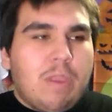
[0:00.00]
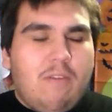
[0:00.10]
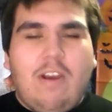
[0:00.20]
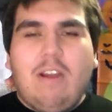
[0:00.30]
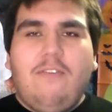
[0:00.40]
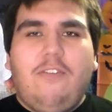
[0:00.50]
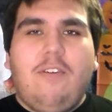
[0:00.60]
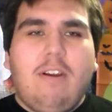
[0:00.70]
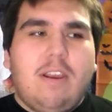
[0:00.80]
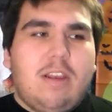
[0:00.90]
found
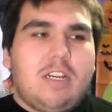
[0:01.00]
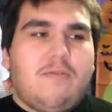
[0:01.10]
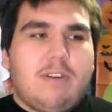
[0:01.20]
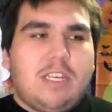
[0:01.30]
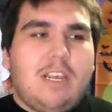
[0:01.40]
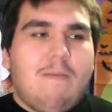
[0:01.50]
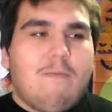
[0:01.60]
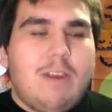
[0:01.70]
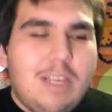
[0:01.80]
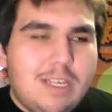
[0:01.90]
footage, for
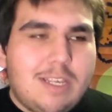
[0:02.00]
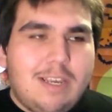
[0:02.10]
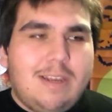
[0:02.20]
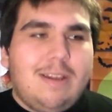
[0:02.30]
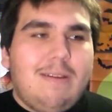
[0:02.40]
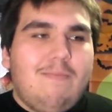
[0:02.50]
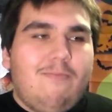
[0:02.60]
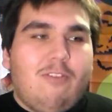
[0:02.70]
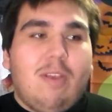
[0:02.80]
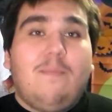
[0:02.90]
some reason,
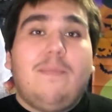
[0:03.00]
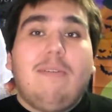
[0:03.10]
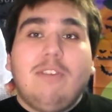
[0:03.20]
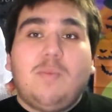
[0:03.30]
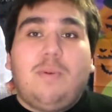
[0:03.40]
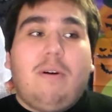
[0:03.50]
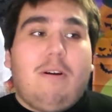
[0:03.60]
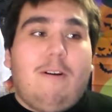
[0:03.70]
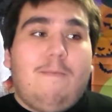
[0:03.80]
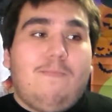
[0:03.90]
for the most
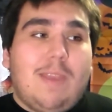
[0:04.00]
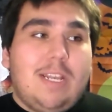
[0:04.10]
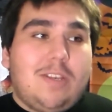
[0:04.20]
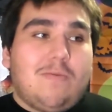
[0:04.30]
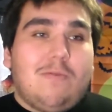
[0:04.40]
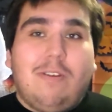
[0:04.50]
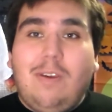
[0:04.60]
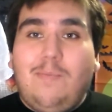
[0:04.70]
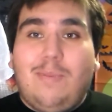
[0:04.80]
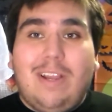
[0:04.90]
part, it's
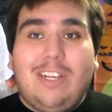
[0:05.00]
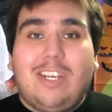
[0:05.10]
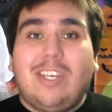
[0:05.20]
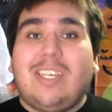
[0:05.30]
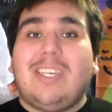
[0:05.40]
really been just